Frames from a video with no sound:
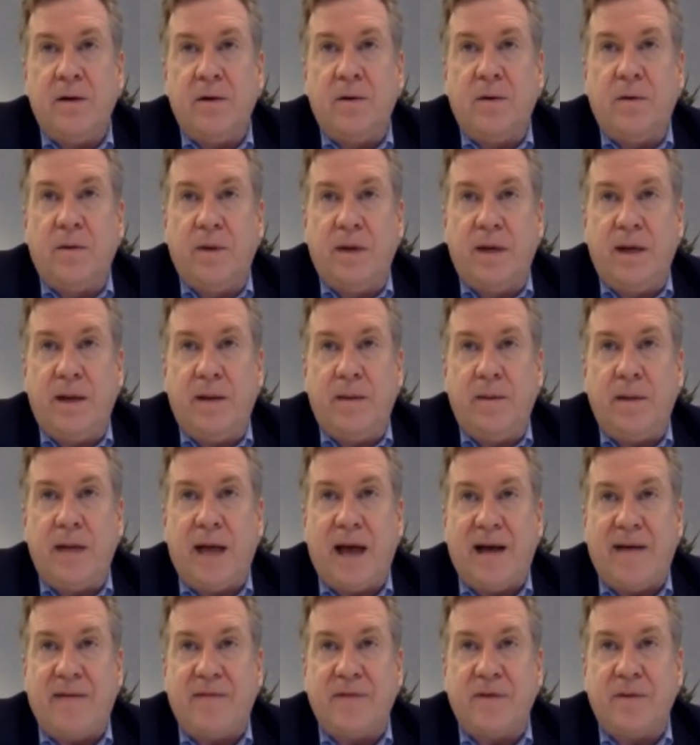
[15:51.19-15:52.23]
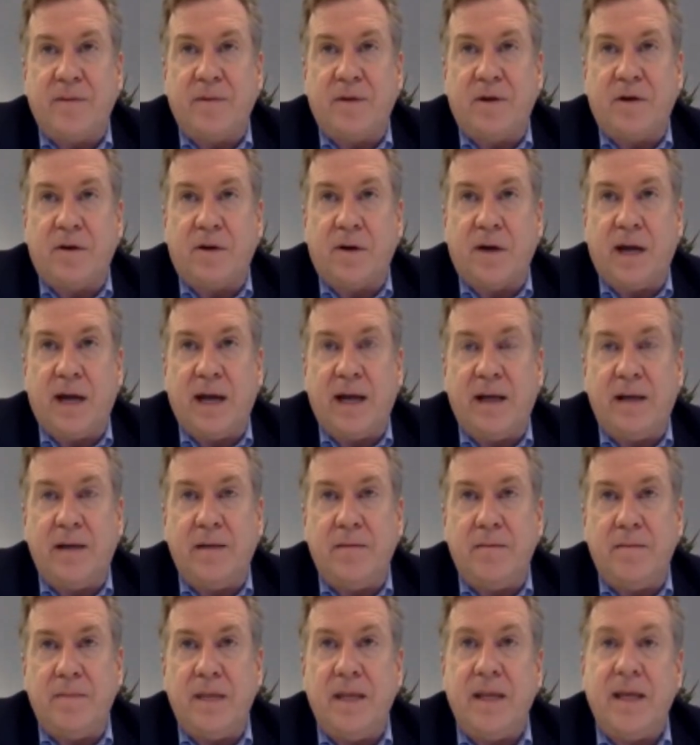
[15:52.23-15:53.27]
we have them create
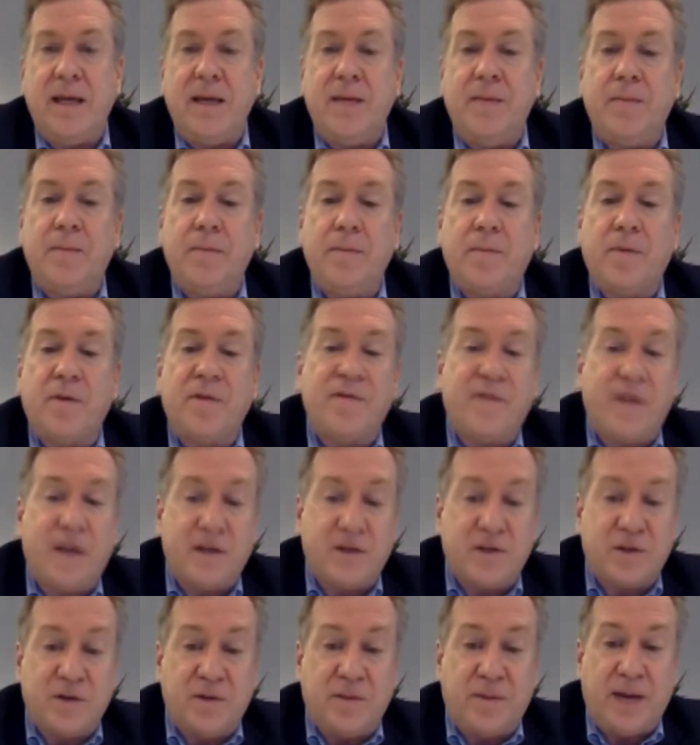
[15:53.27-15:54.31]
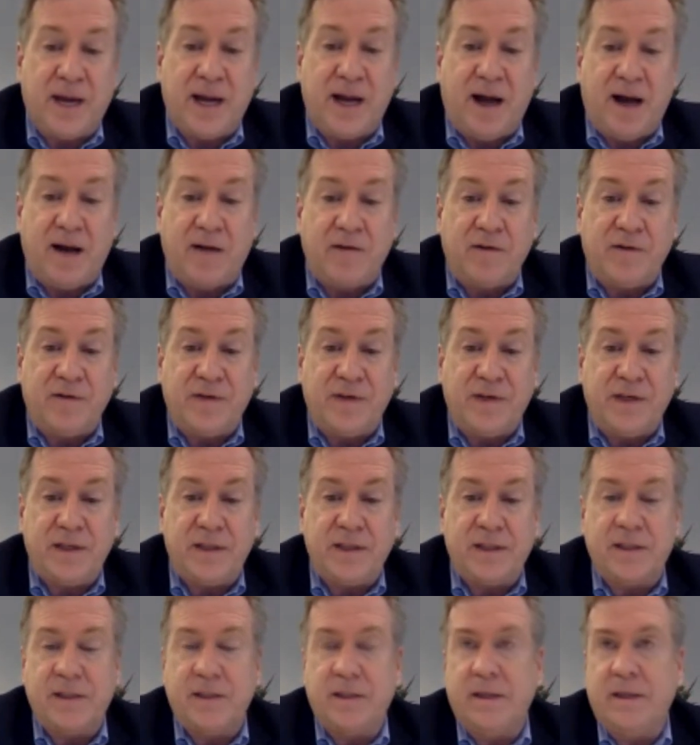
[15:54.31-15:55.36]
mini professional
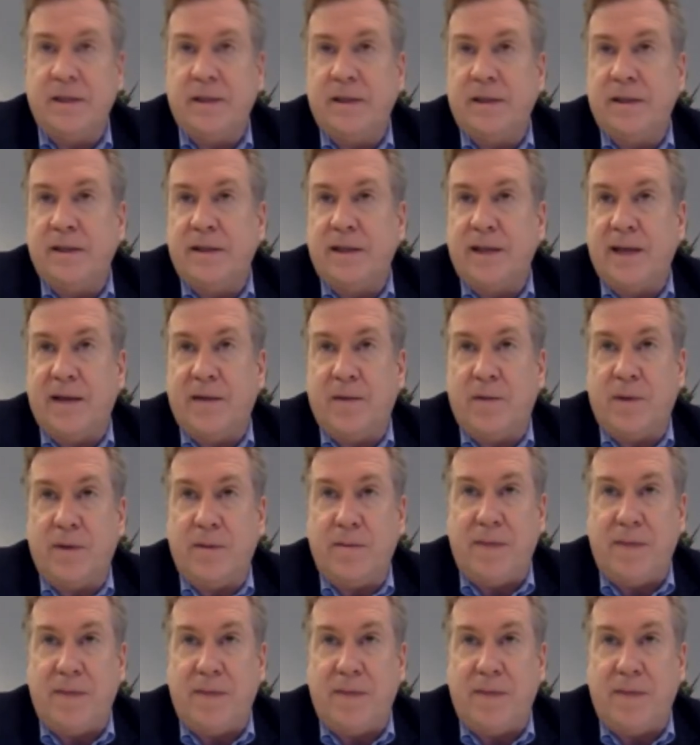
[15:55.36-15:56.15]
biographies, and we